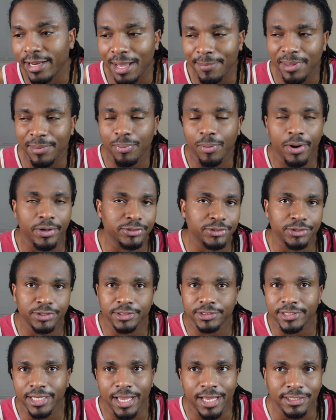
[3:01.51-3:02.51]
not be pressured
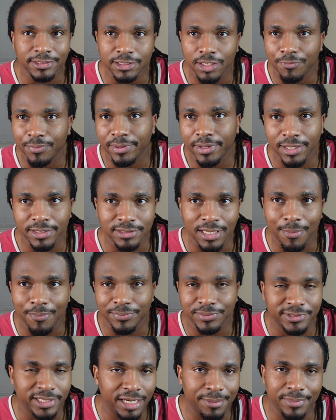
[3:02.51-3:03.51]
to say and stuff because
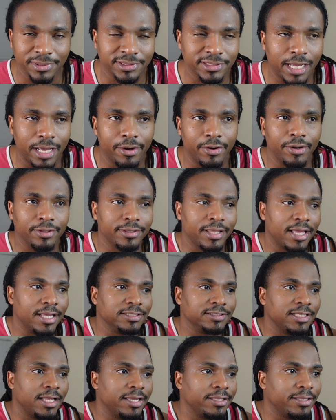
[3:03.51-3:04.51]
I'm sitting beside her and
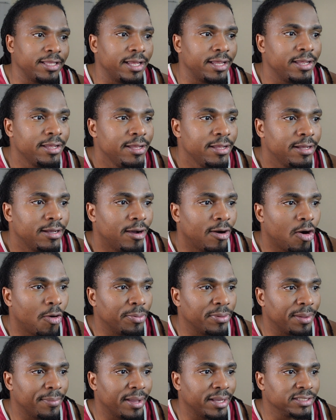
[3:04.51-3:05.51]
things like that. I
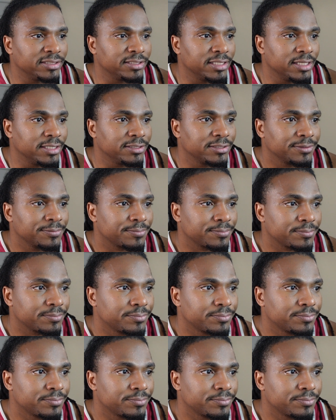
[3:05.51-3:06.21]
hope that makes sense.